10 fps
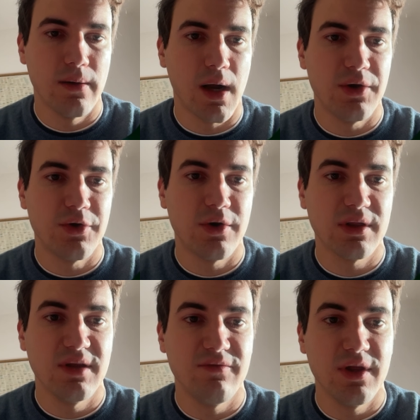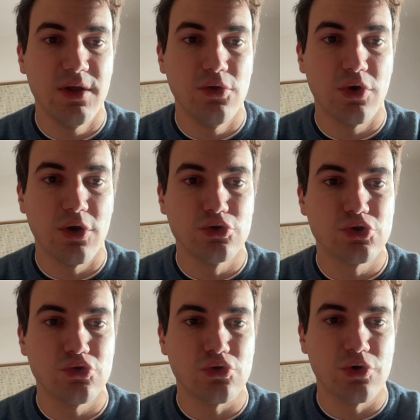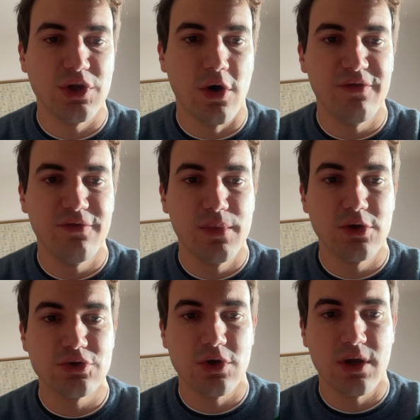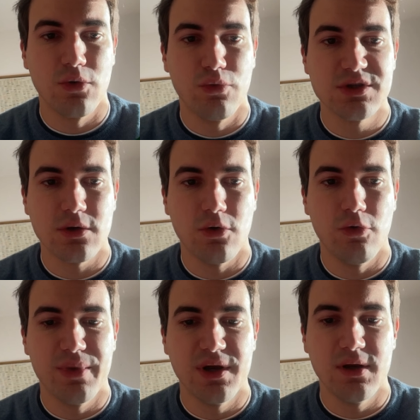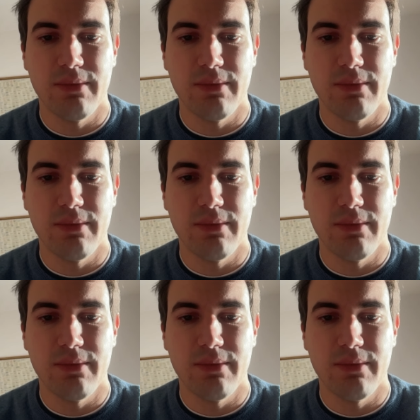Alternatively, you can also turn it off, because you can always open the